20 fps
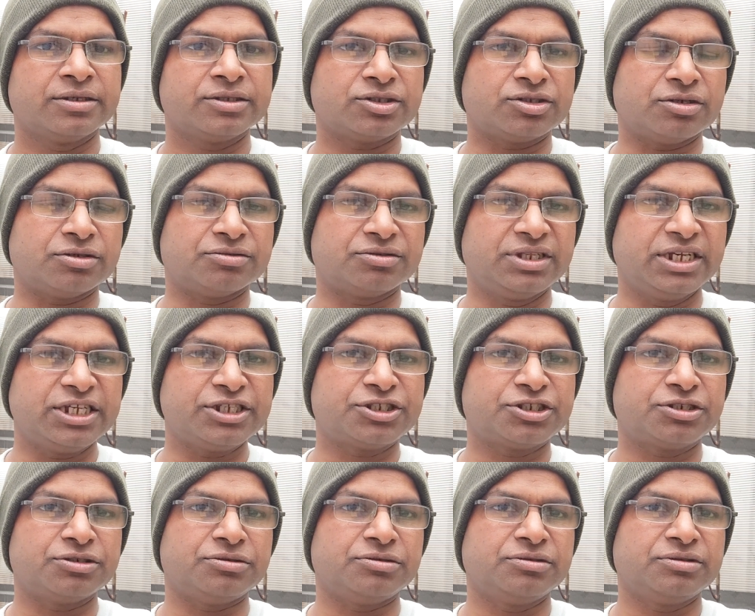So
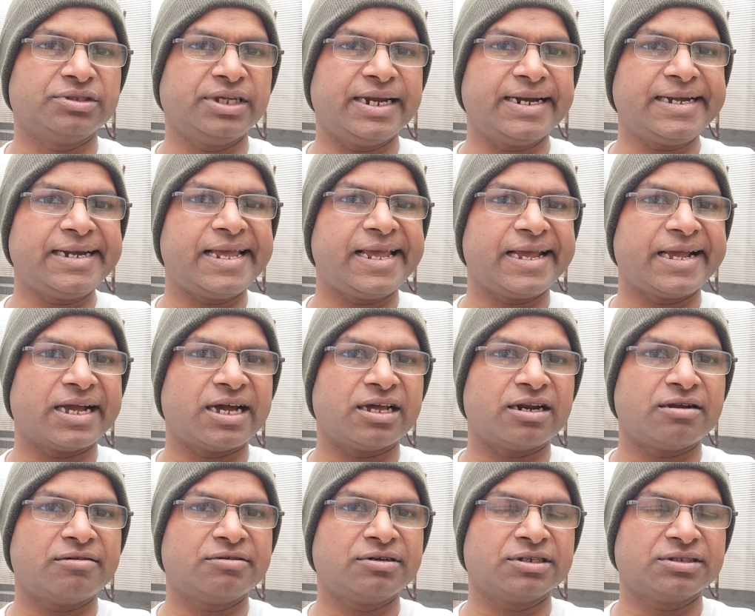these two, they take
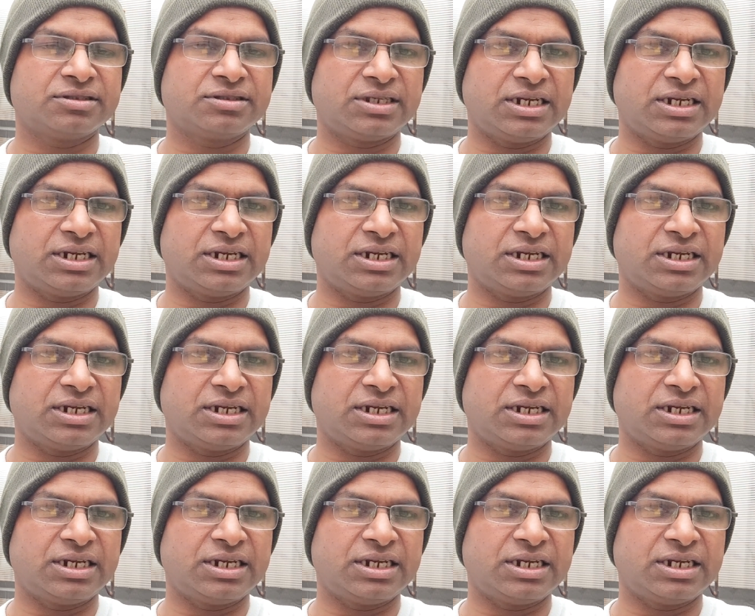around